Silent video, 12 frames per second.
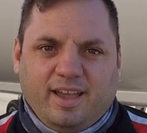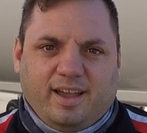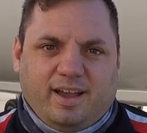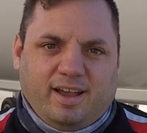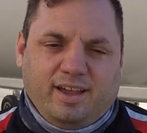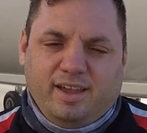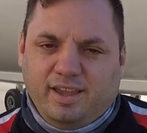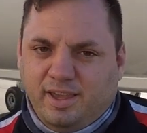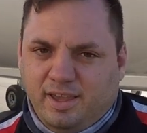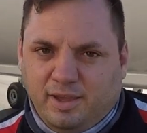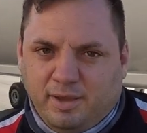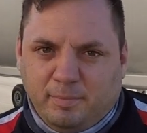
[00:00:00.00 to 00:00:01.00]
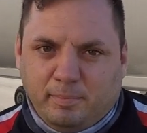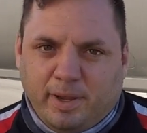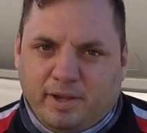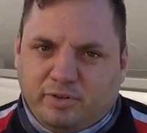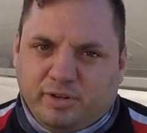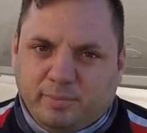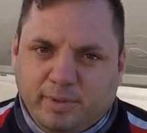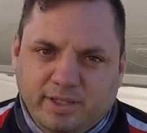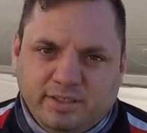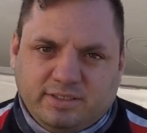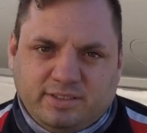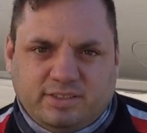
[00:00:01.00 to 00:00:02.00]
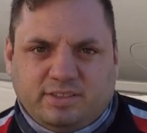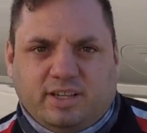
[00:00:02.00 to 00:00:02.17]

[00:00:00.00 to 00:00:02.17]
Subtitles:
I am Patrick Meese,